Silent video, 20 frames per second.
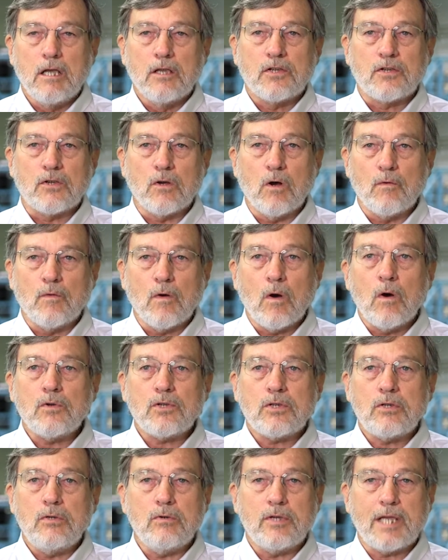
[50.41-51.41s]
So
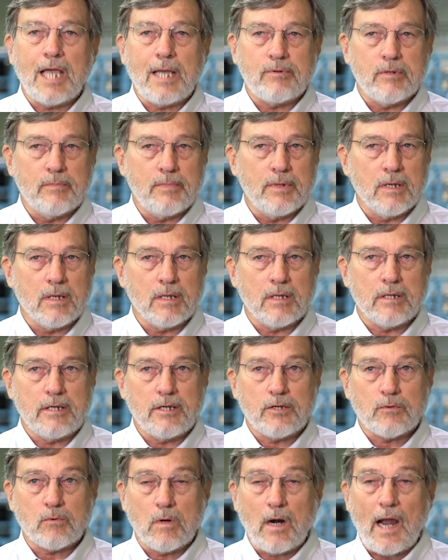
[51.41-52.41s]
those two
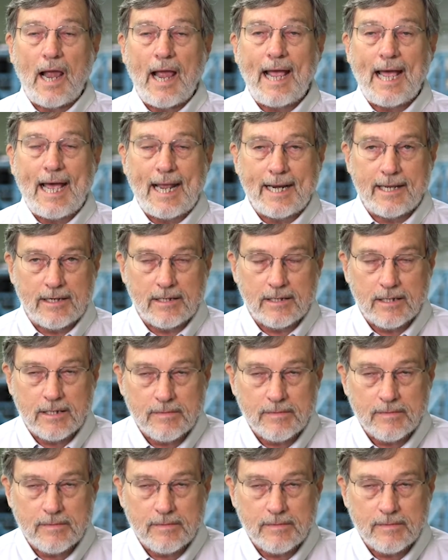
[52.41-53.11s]
capabilities were added